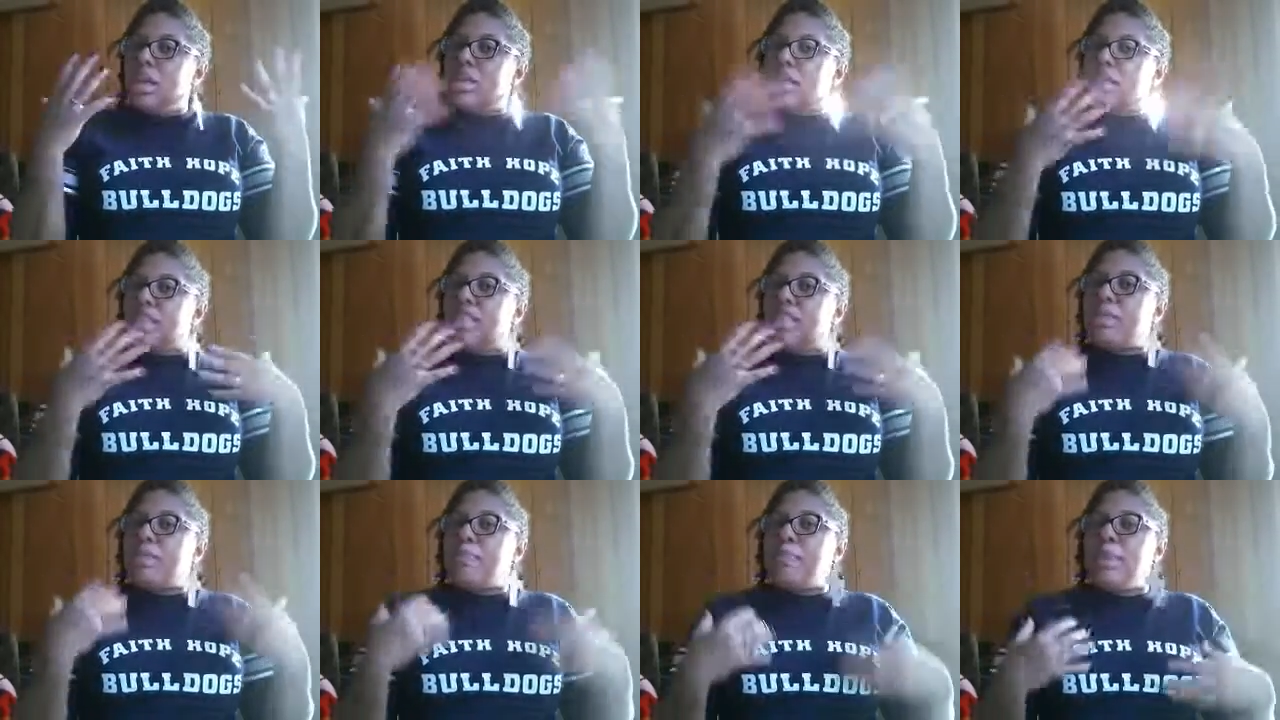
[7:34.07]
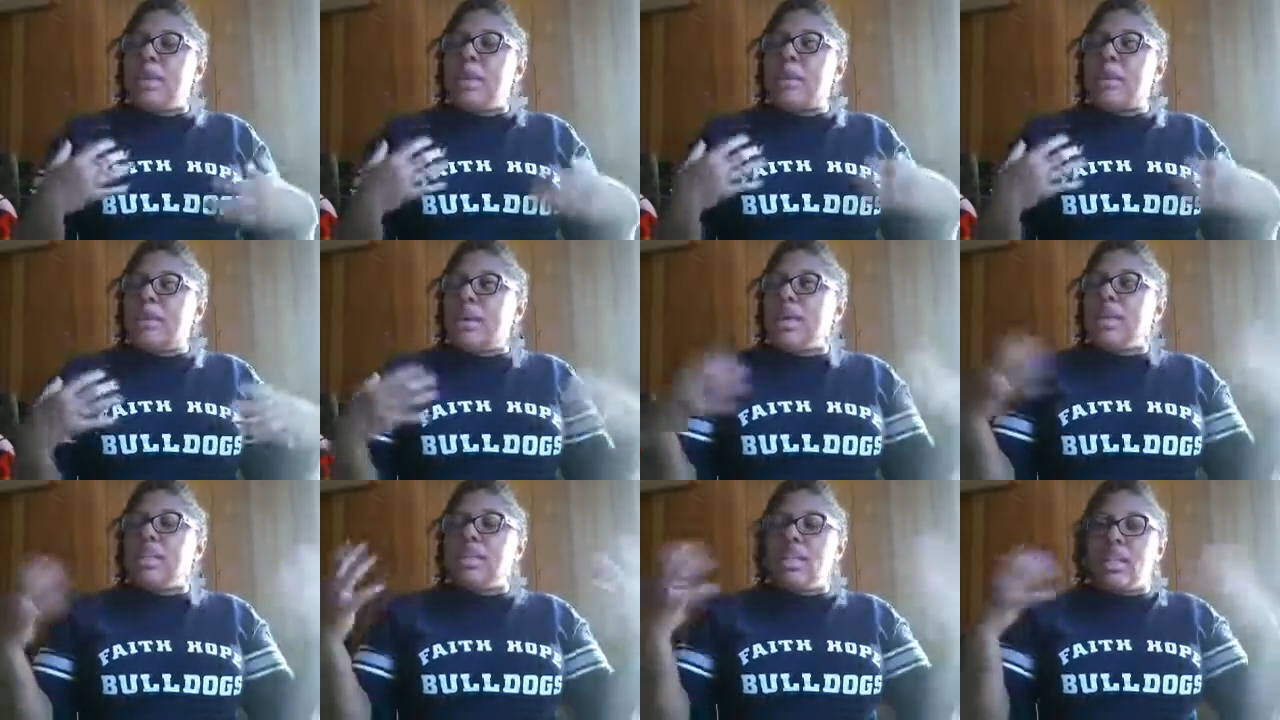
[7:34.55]
the
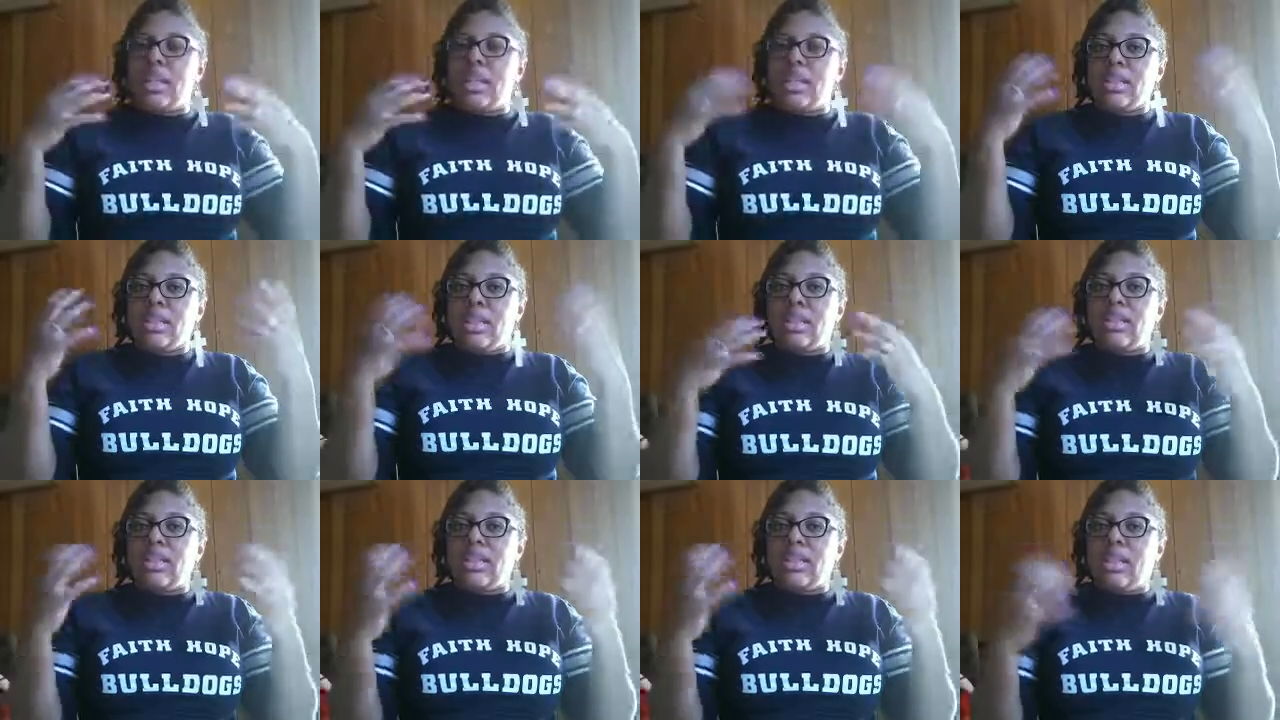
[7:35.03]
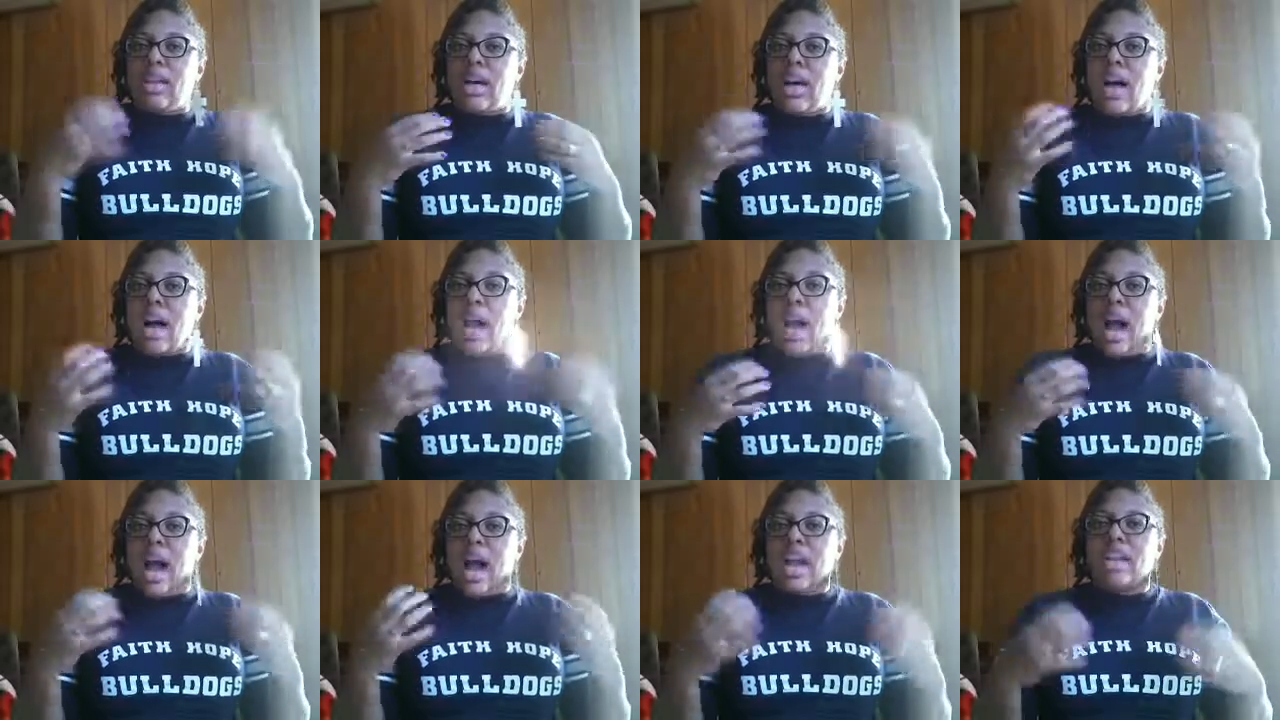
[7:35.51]
spirit, the
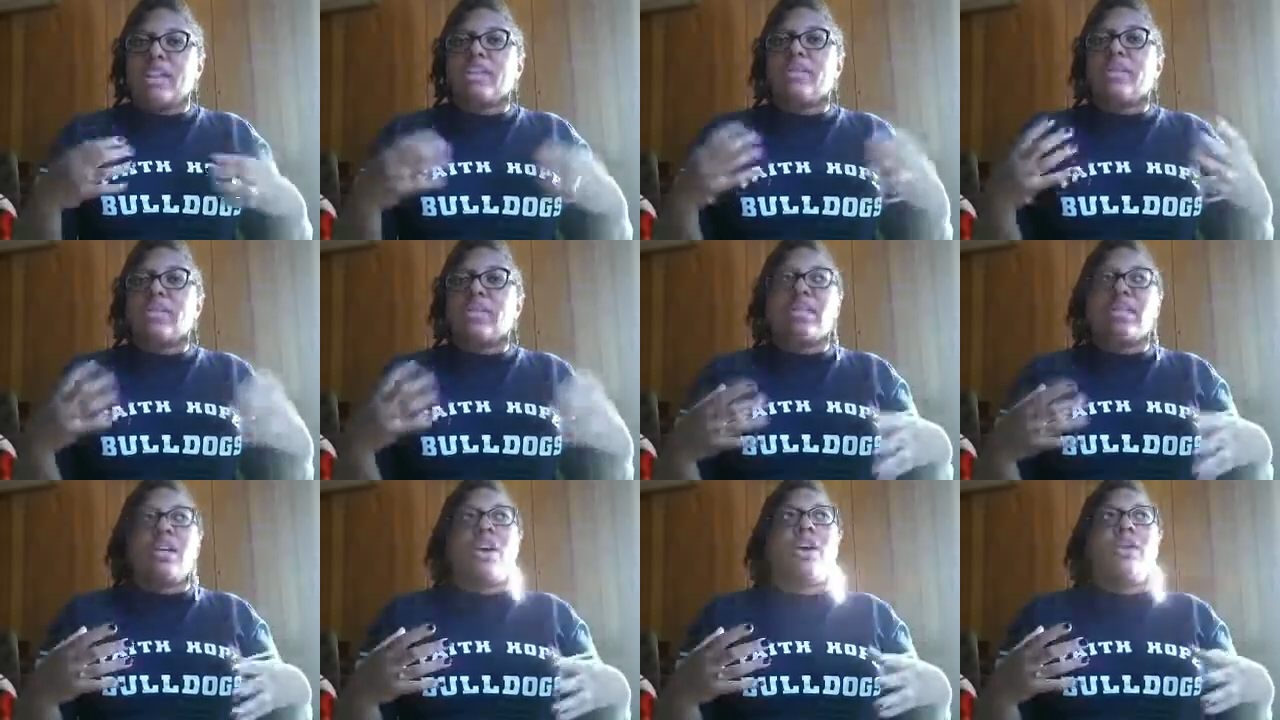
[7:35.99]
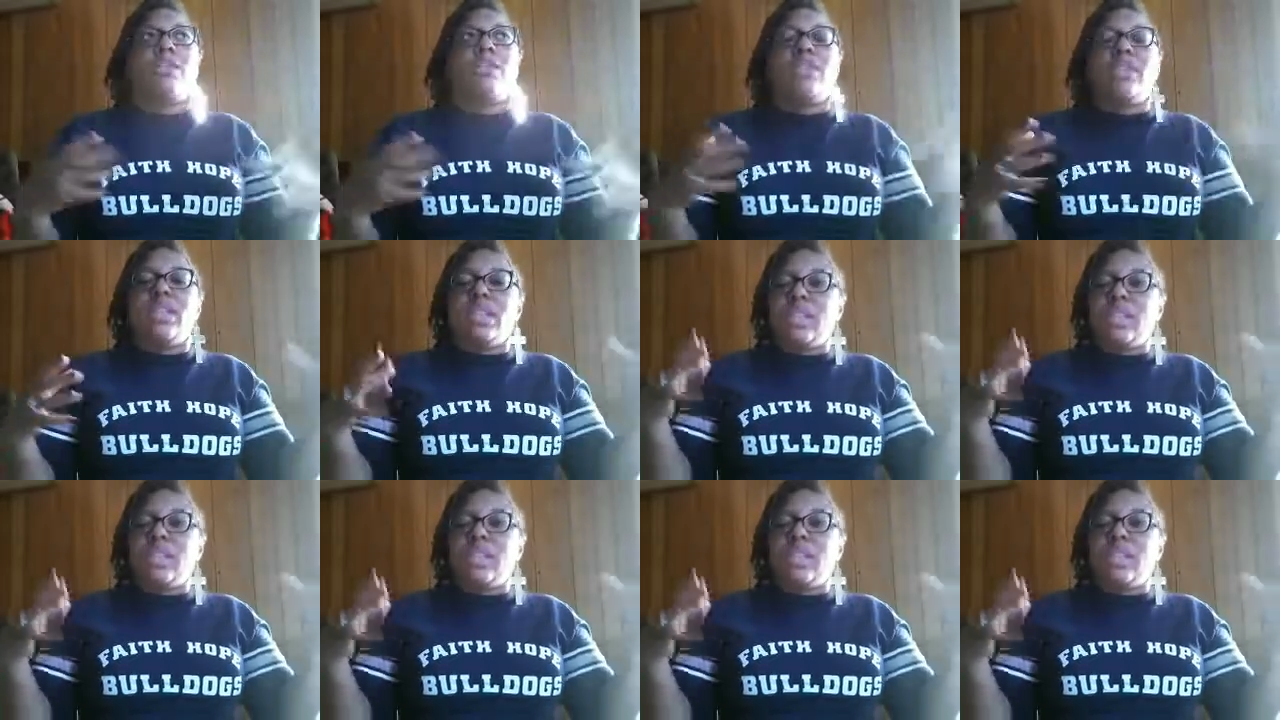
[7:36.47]
higher self,